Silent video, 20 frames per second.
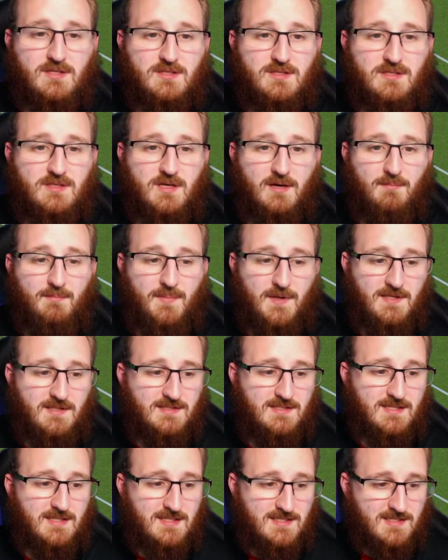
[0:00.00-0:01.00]
jump
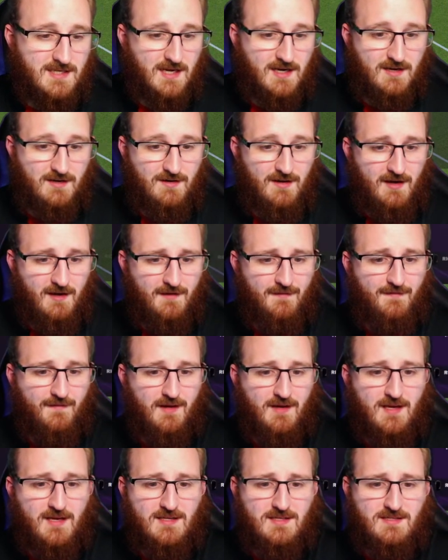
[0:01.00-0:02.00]
into the second half, I
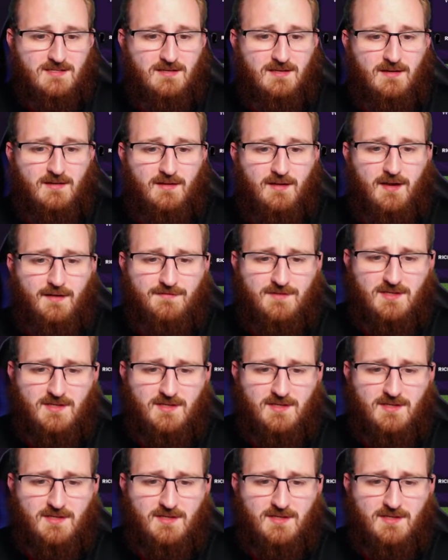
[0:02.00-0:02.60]
guess. They have done a